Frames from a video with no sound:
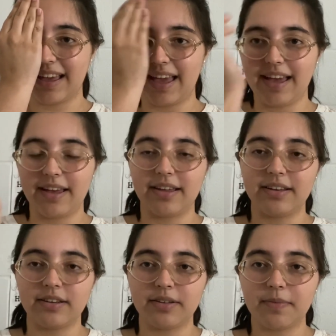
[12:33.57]

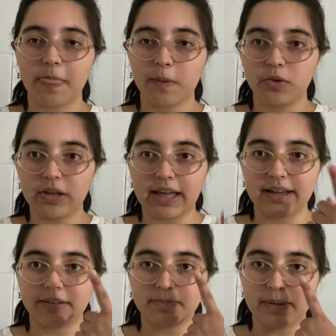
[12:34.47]
and look at
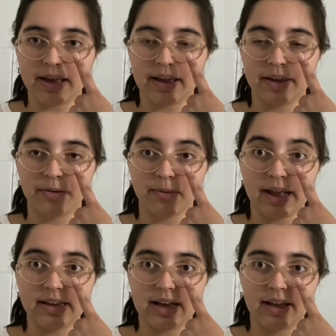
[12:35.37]
my right
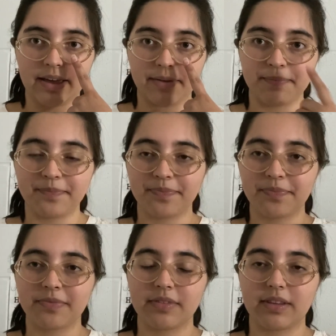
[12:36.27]
eye
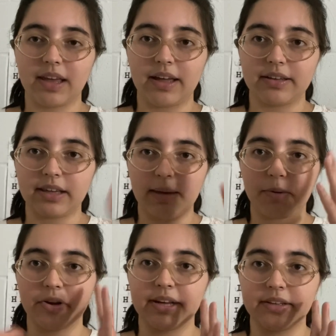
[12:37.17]
and keep your
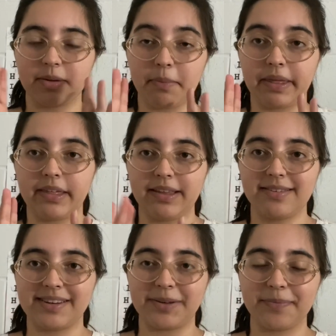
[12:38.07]
head completely still.